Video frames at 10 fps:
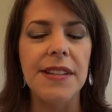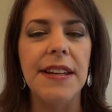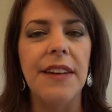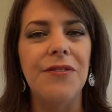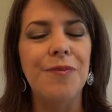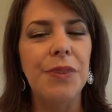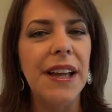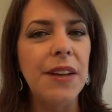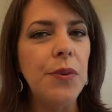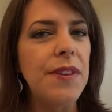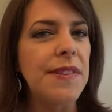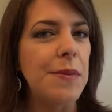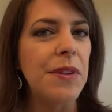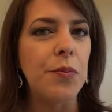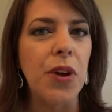and I've played with
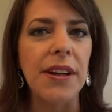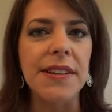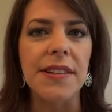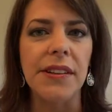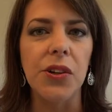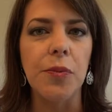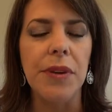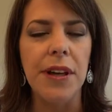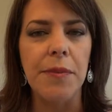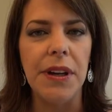some of the products a little bit,